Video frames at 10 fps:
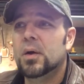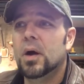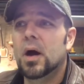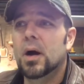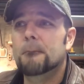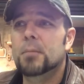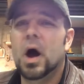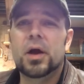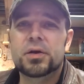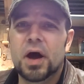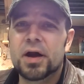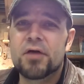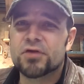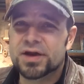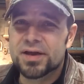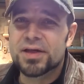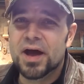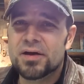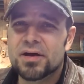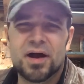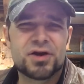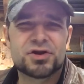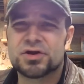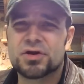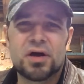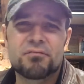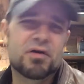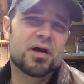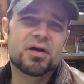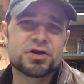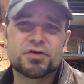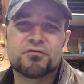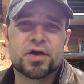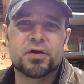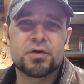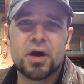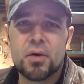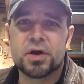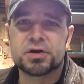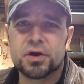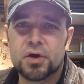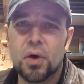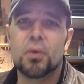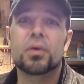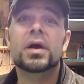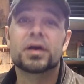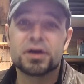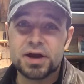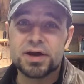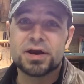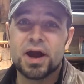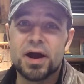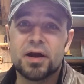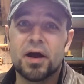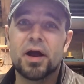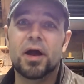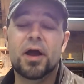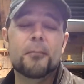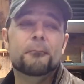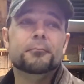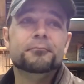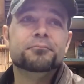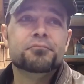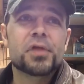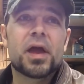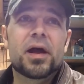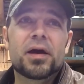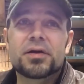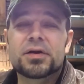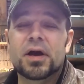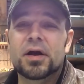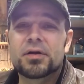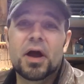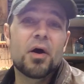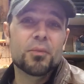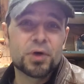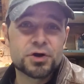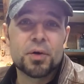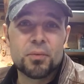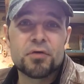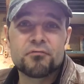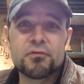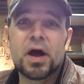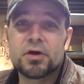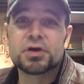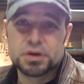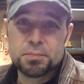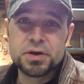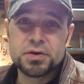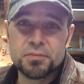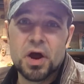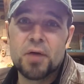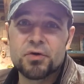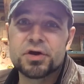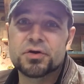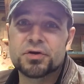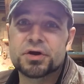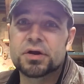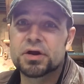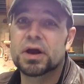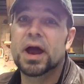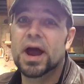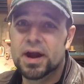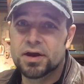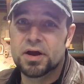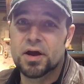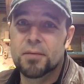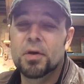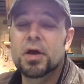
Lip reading: I never did that. I just thought, oh, I'll just figure it out as I go, because that's the kind of guy I am. And now I wish I would have actually spent some time researching this ahead of time.